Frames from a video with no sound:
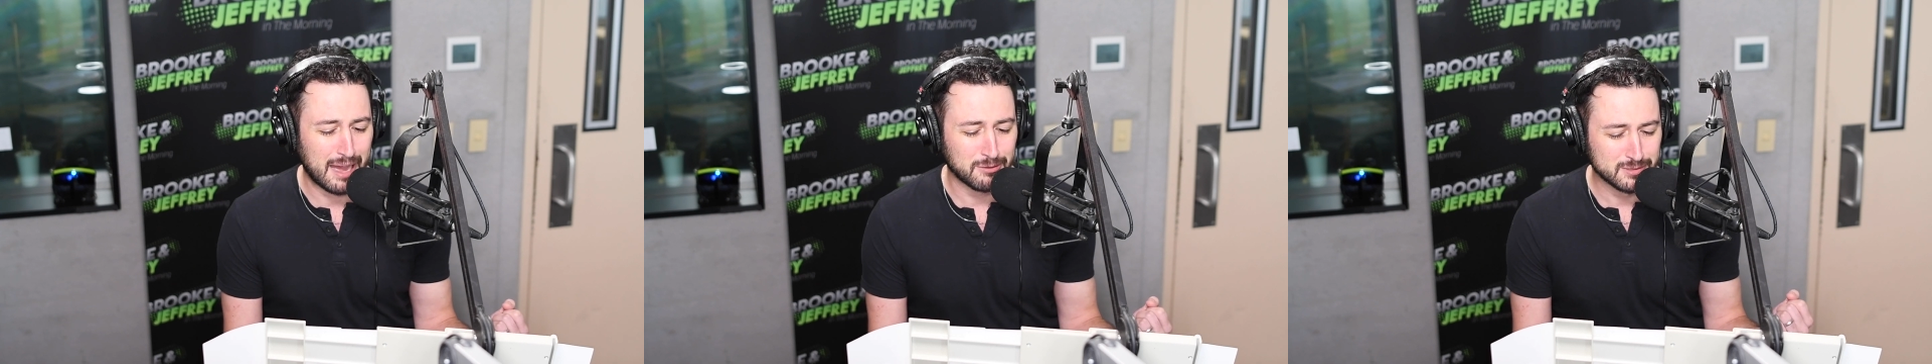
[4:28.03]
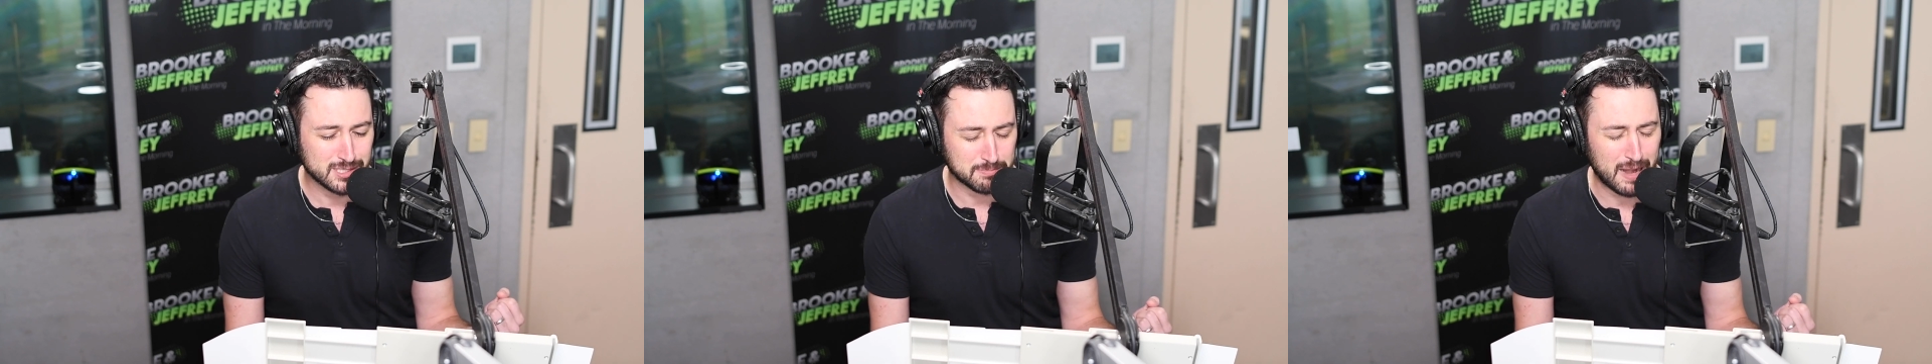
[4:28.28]

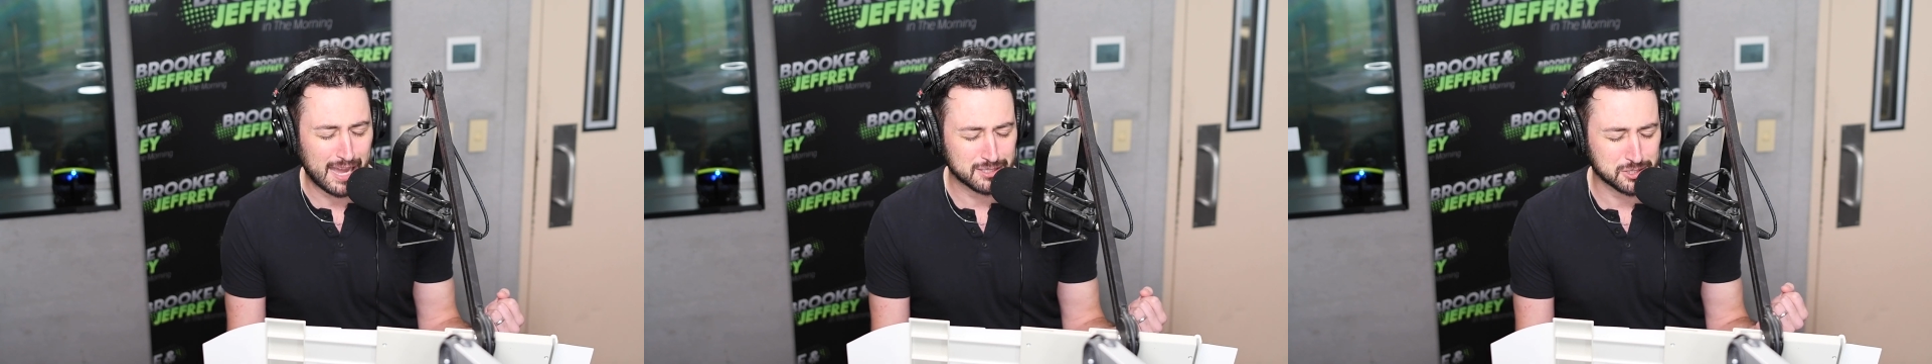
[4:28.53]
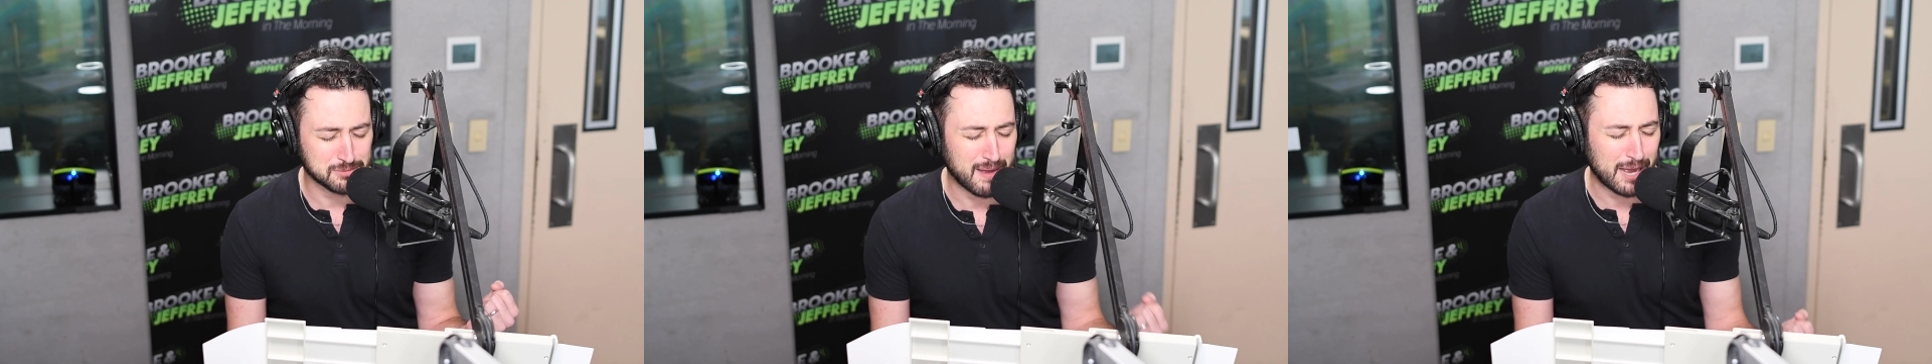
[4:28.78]
down
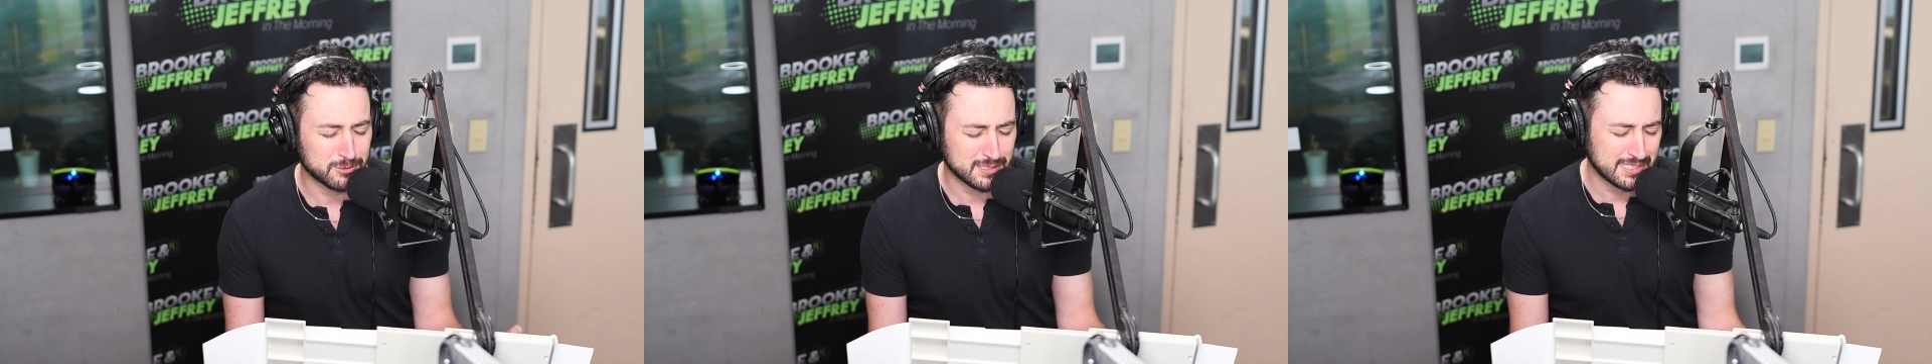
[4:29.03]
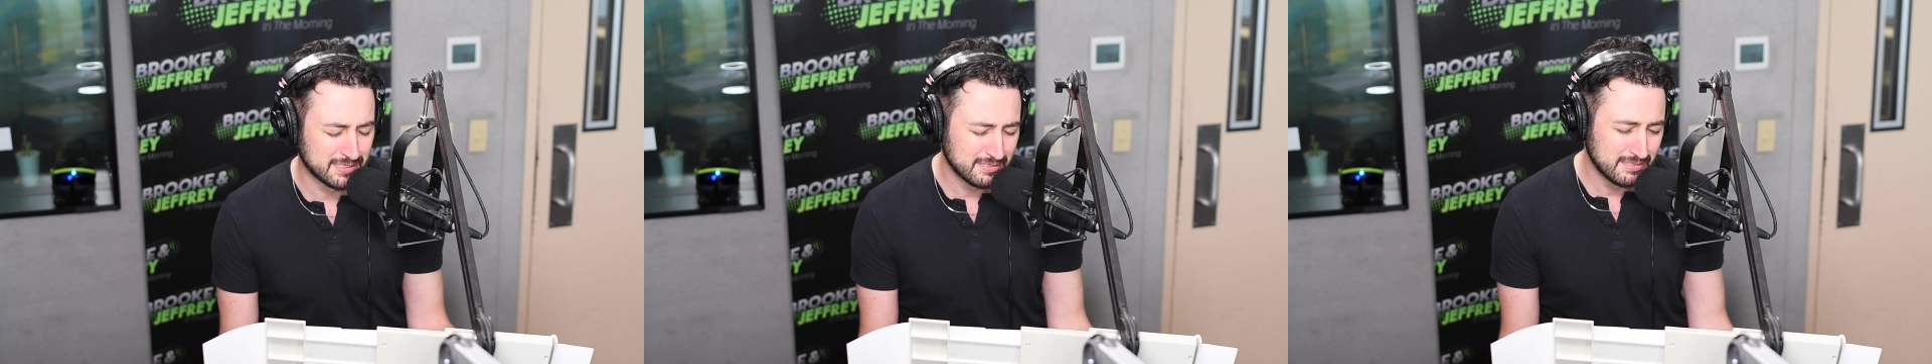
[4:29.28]
Splash
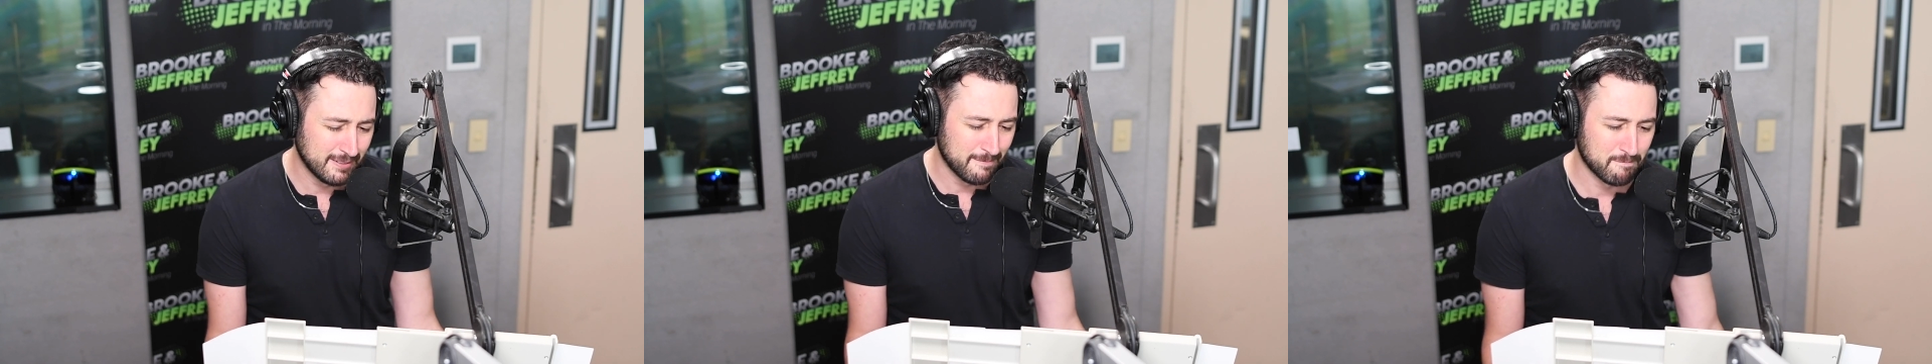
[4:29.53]
Mountain